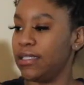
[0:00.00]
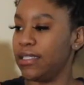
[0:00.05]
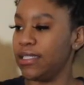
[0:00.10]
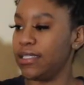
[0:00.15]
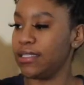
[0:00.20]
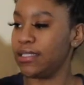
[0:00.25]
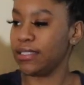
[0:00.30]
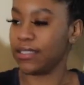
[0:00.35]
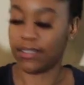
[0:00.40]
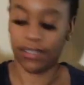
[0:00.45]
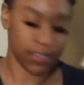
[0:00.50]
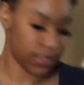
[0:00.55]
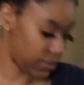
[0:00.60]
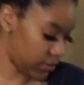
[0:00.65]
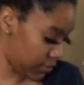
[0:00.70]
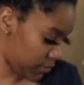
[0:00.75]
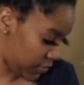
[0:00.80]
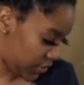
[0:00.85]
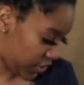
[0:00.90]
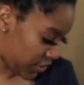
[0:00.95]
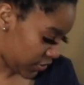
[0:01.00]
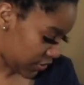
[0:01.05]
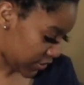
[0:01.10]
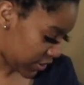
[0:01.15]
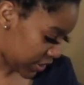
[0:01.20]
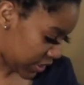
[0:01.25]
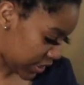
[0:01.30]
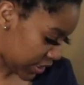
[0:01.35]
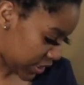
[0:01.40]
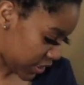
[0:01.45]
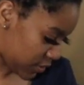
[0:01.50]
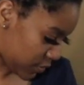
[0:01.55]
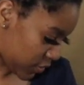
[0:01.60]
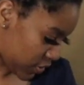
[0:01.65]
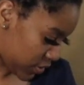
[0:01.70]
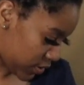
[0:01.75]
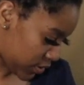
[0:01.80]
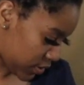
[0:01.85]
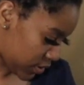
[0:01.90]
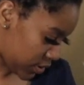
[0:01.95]
This is 0 to 6
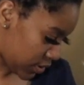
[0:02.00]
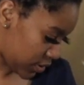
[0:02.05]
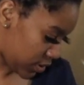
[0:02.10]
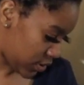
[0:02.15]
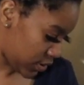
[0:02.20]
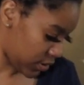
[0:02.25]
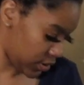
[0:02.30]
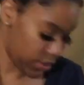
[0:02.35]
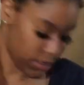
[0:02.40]
months.